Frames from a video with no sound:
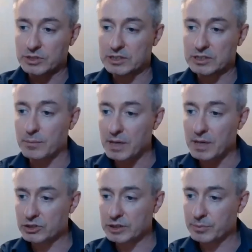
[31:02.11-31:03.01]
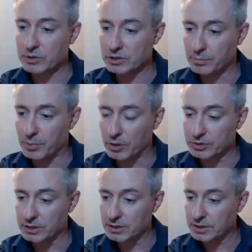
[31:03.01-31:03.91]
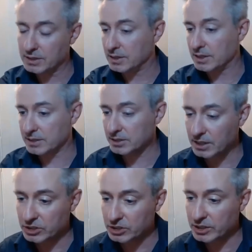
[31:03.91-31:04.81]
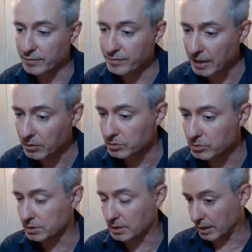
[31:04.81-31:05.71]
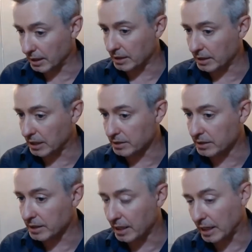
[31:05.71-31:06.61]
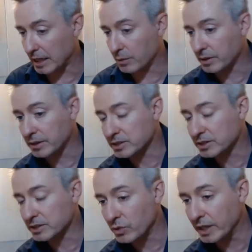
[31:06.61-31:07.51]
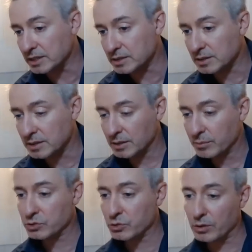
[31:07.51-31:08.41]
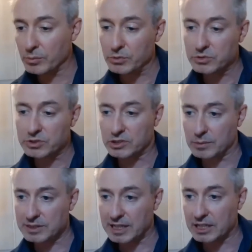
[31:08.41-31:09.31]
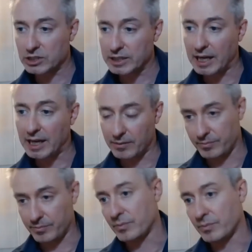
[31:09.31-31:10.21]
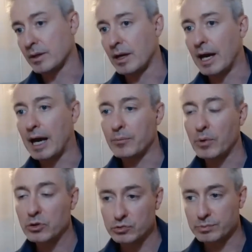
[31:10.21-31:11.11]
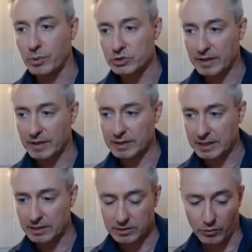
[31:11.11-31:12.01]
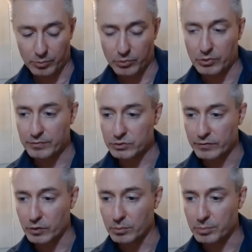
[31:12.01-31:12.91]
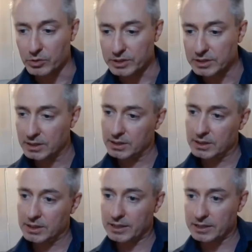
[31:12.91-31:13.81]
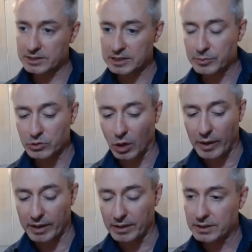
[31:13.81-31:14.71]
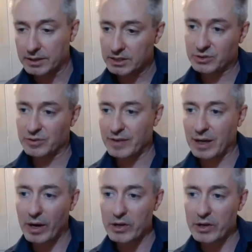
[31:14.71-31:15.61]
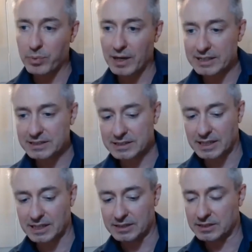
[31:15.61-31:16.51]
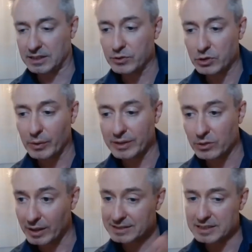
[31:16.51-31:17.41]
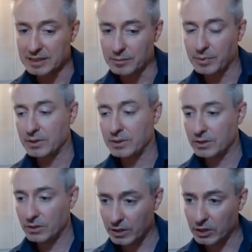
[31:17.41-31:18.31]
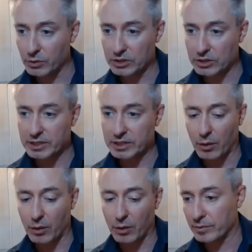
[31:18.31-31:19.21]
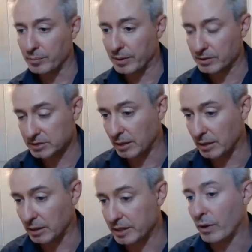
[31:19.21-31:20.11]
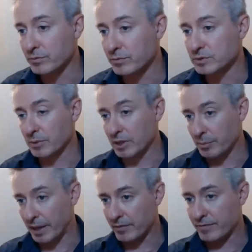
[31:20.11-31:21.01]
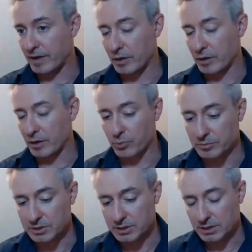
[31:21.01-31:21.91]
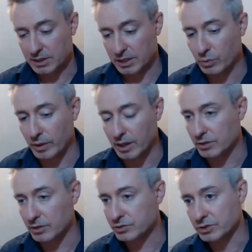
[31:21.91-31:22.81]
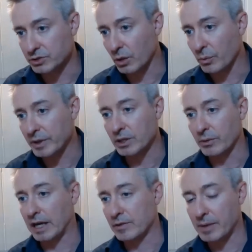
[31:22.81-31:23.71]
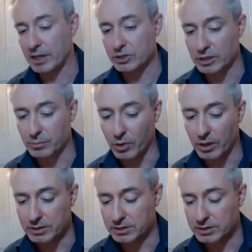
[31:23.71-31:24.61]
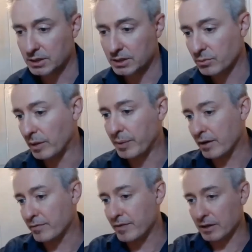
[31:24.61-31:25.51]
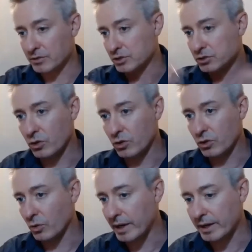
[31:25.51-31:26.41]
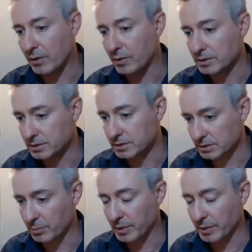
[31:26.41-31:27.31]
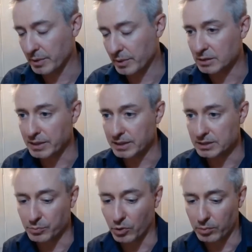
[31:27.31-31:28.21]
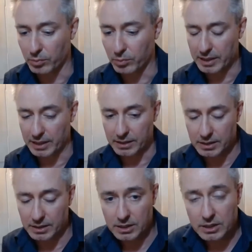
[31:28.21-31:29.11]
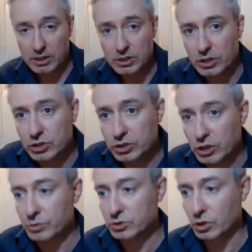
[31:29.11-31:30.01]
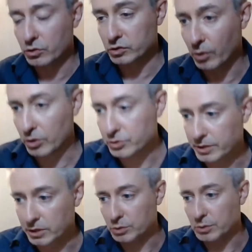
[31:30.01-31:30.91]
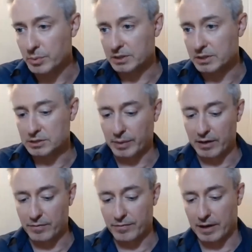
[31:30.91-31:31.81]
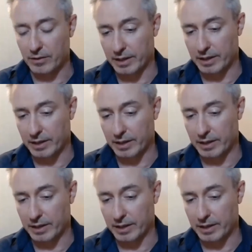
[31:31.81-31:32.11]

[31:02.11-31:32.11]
sensor much deeper into the body, it doesn't actually get fouled at anywhere near the same rate, because your immune system is actually most responsive at the sort of peripherals of your body, and the deeper you go in. So in fact, where you place the sensor, if you go in quite deep, then you actually get away from some of the biofouling problems. And the quick answer is no, we don't have a magic bullet where biofouling just gone away now. But that is the biggest problem in continuous glucose monitoring in human beings, is biofouling.